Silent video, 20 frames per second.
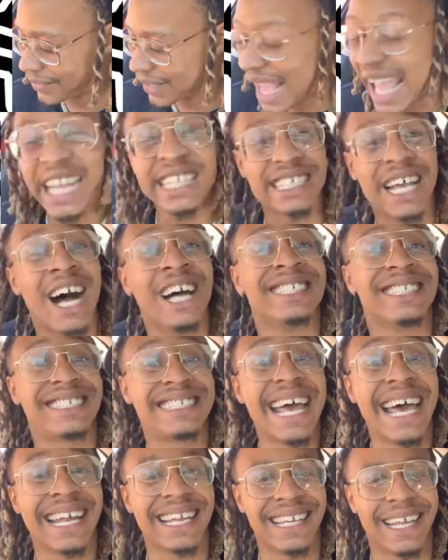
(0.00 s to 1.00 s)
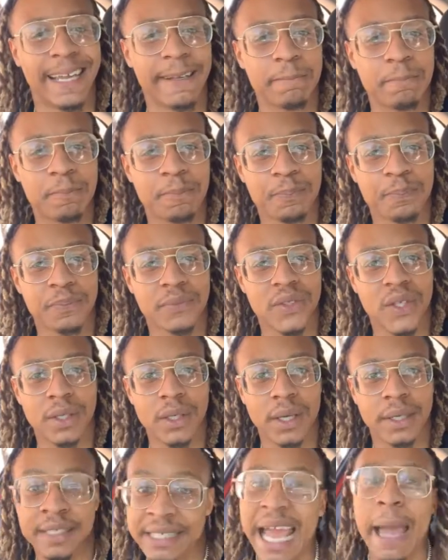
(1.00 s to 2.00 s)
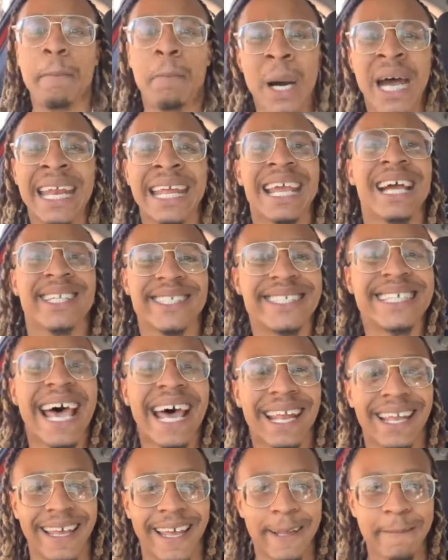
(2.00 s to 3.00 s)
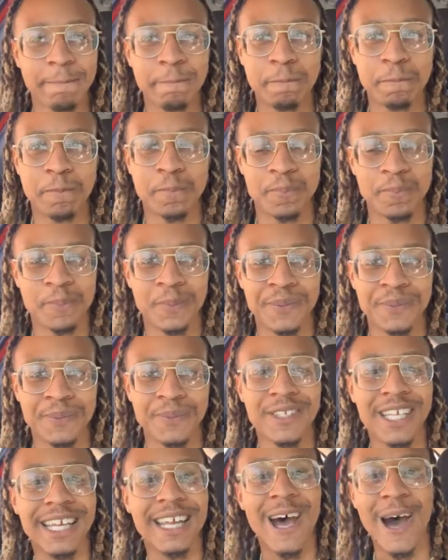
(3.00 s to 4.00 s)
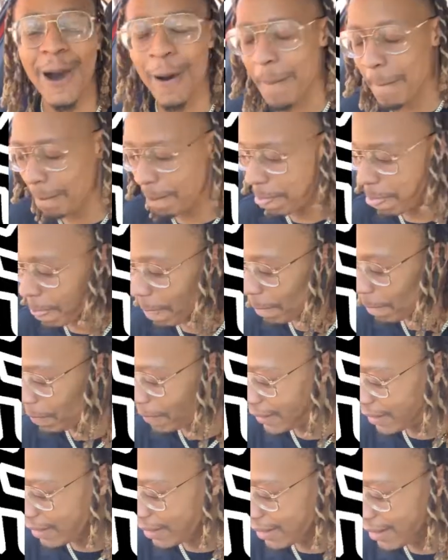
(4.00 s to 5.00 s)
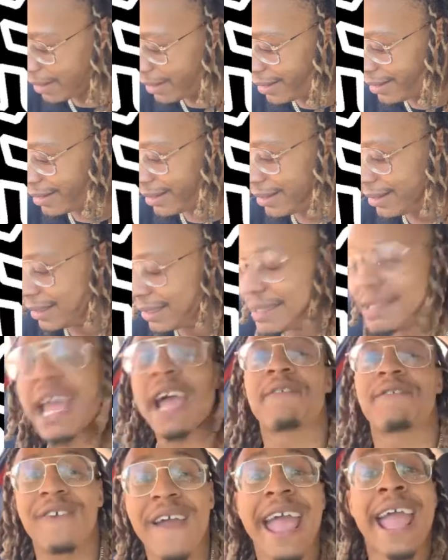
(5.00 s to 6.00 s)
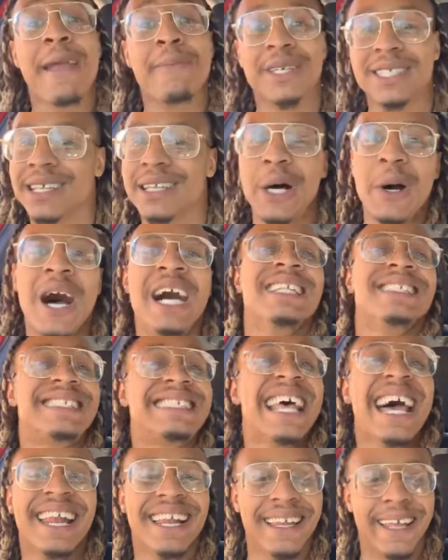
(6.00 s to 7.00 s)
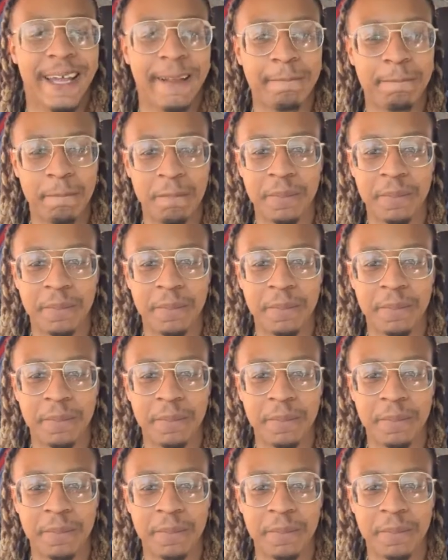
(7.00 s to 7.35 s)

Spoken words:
It's unsettling. That money unsettling. You know? That fame is a little unsettling.